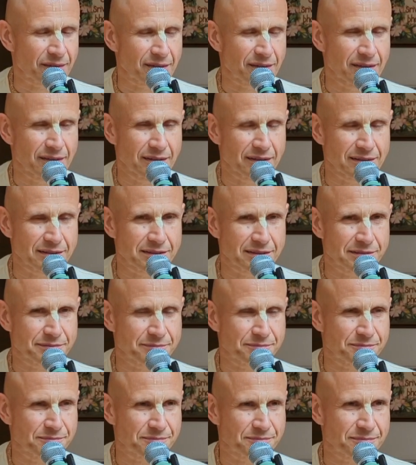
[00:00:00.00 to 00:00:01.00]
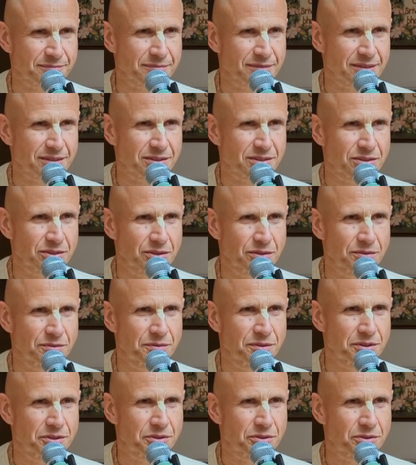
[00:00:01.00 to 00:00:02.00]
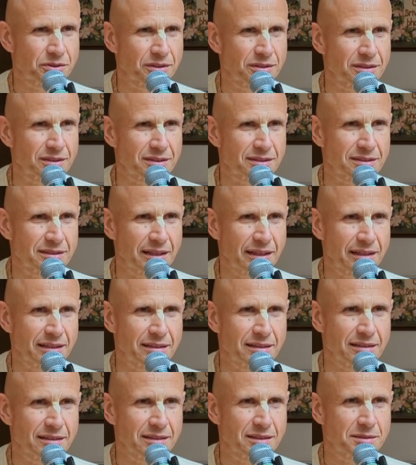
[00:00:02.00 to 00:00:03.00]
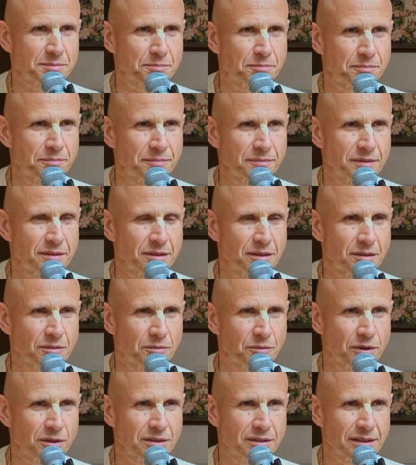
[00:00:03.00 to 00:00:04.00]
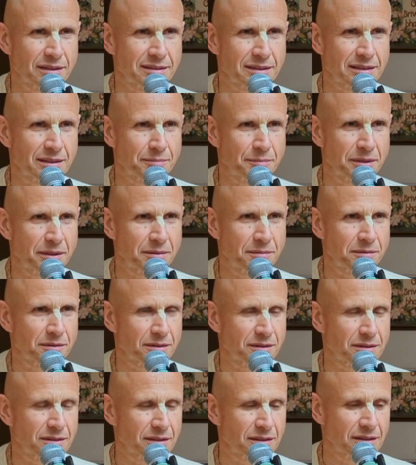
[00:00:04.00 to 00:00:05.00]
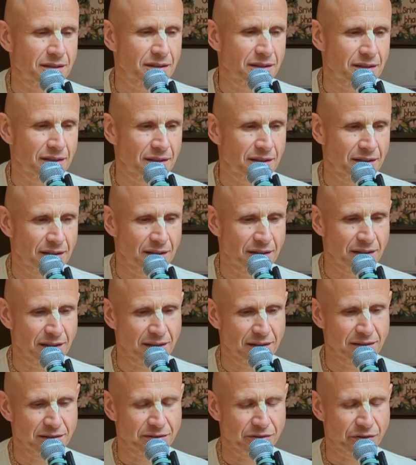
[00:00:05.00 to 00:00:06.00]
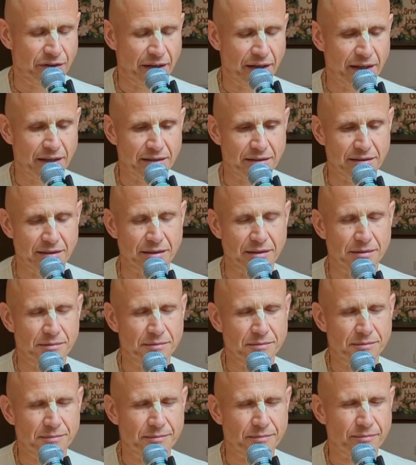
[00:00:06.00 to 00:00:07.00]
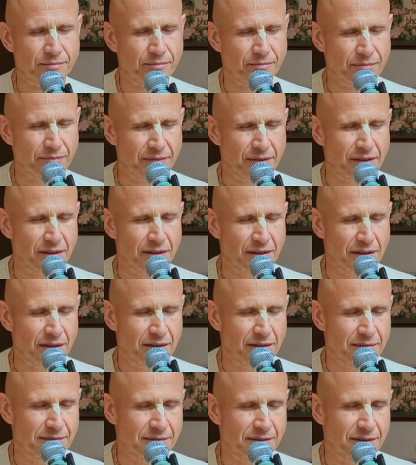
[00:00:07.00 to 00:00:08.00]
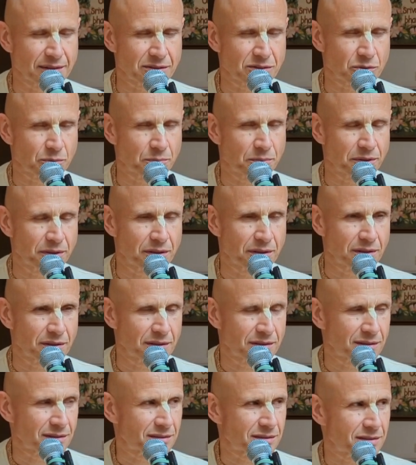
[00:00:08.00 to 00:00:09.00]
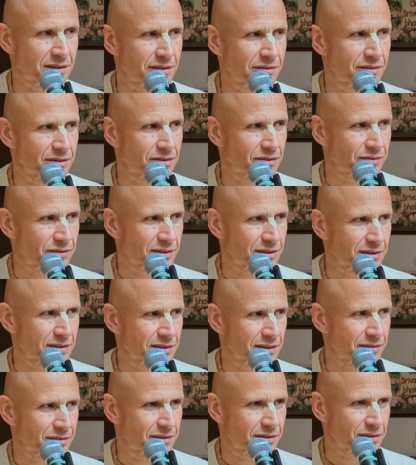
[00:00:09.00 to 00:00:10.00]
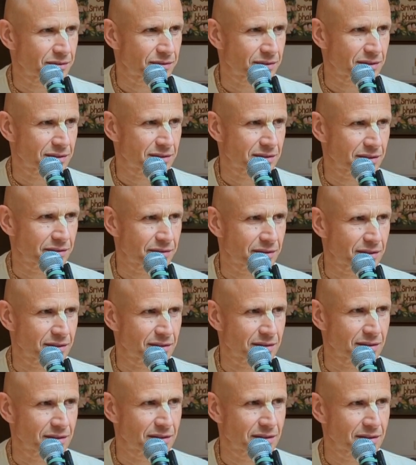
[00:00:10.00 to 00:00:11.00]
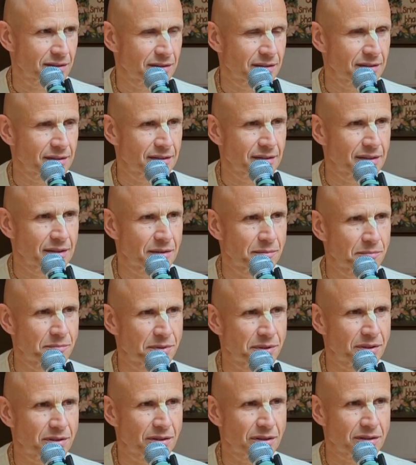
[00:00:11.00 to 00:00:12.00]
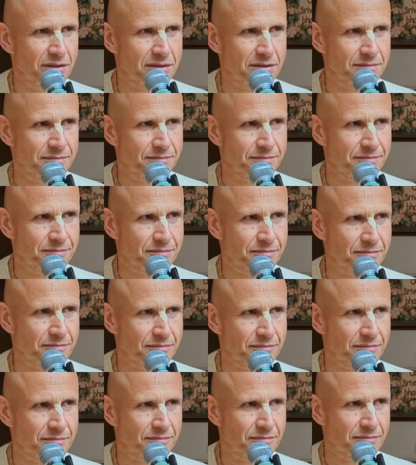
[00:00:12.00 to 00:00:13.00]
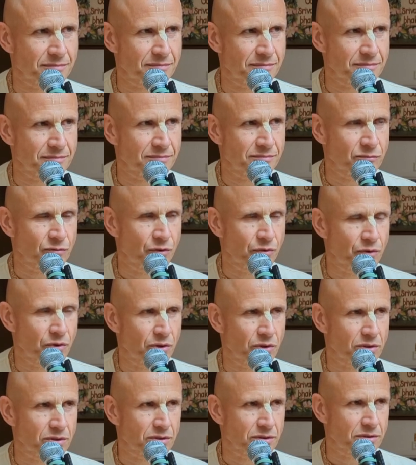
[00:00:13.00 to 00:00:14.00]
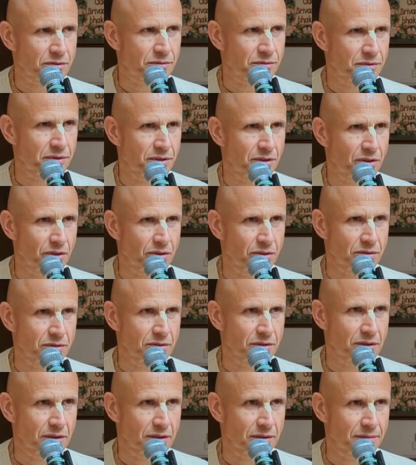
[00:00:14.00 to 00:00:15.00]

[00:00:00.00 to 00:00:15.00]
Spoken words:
Yes, so we should understand this. What does it mean in reality? As to be the servant of the servant of the servant. Because, of course, we know